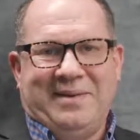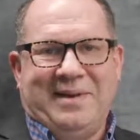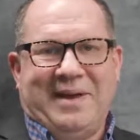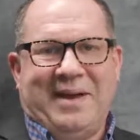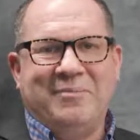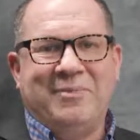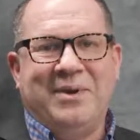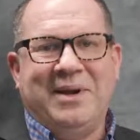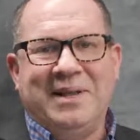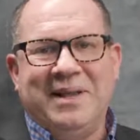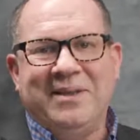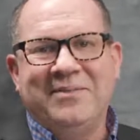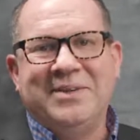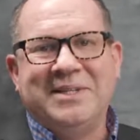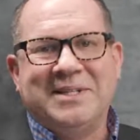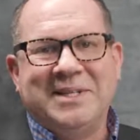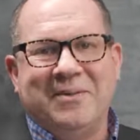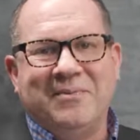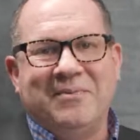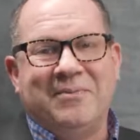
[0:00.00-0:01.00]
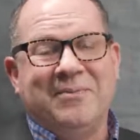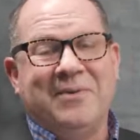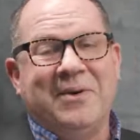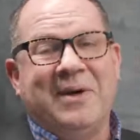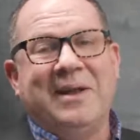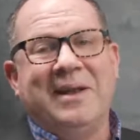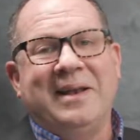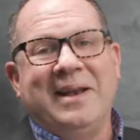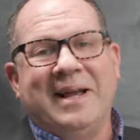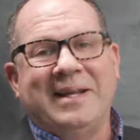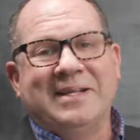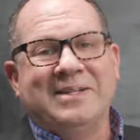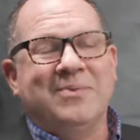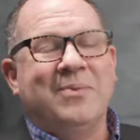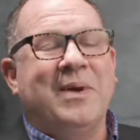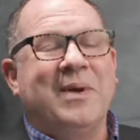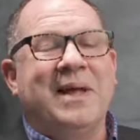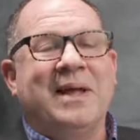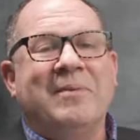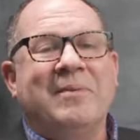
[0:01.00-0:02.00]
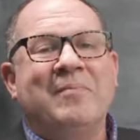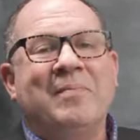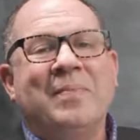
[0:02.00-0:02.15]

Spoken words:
I'm going to give you something fun next week.